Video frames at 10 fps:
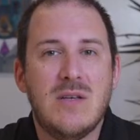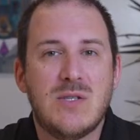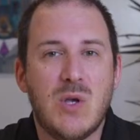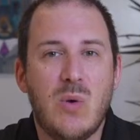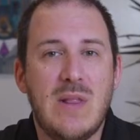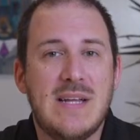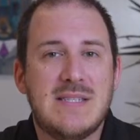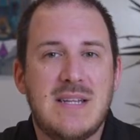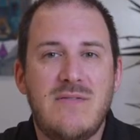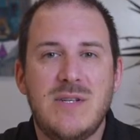So
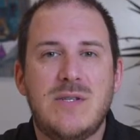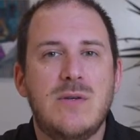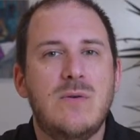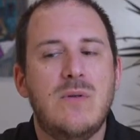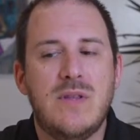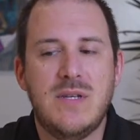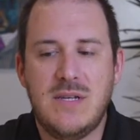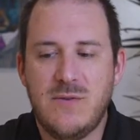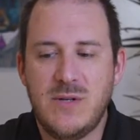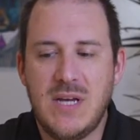let's dive into the
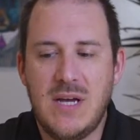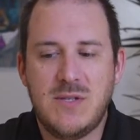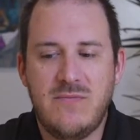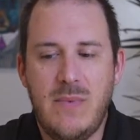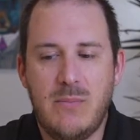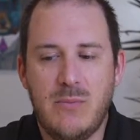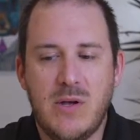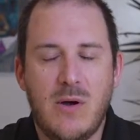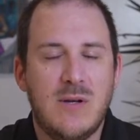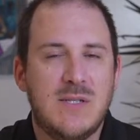different types of memory
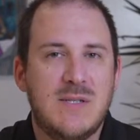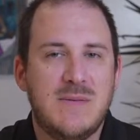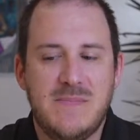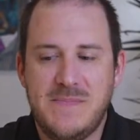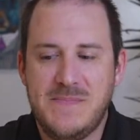cards.